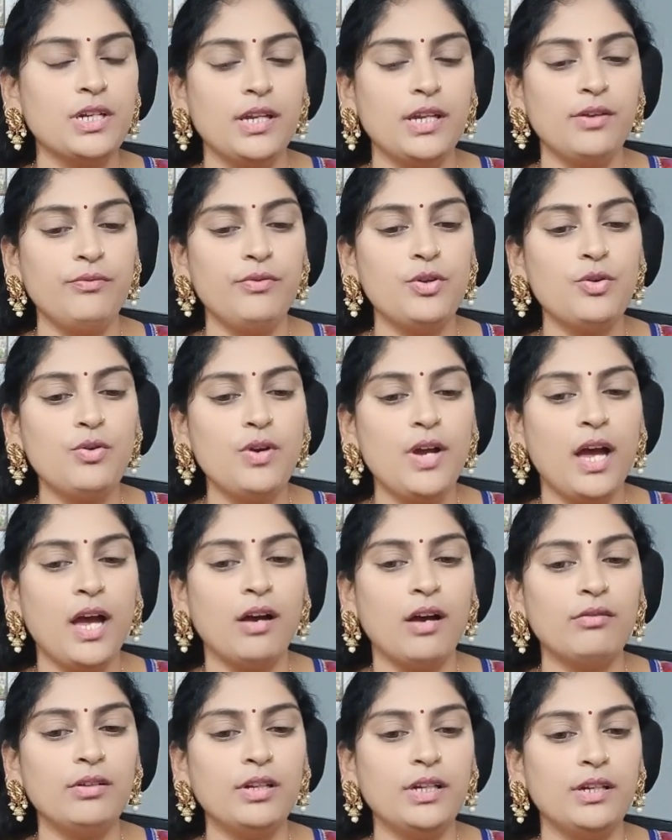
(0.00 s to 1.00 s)
If you
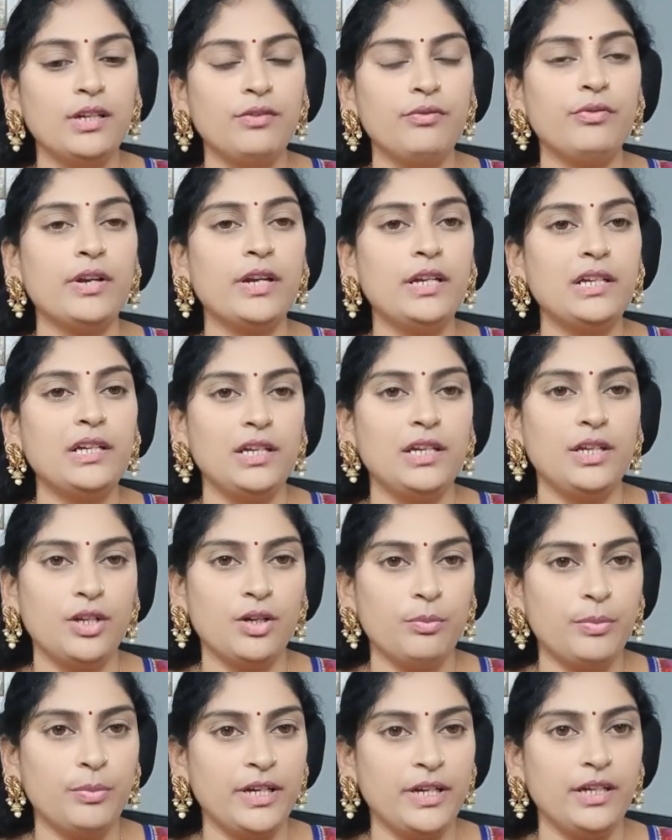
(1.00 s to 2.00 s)
have the different
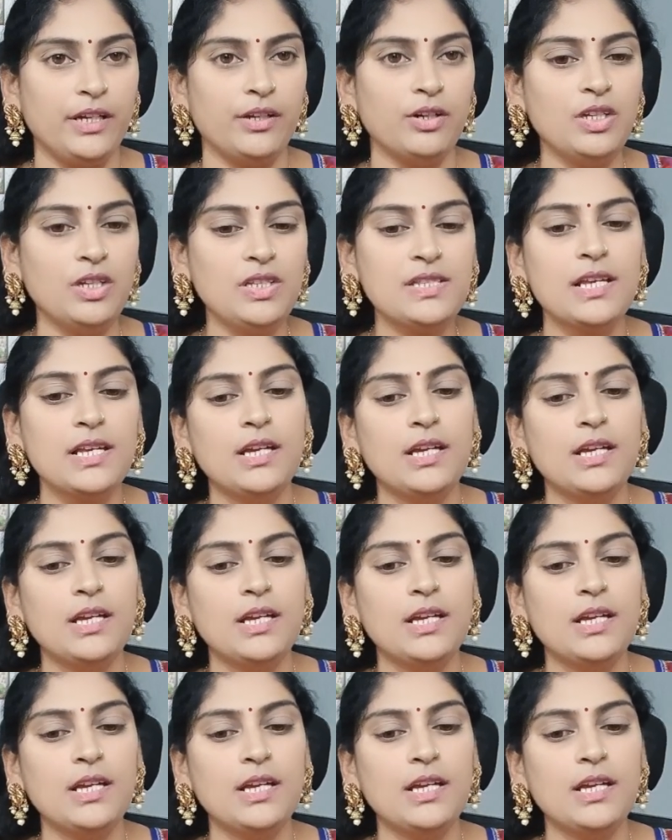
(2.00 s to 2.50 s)
interpreters,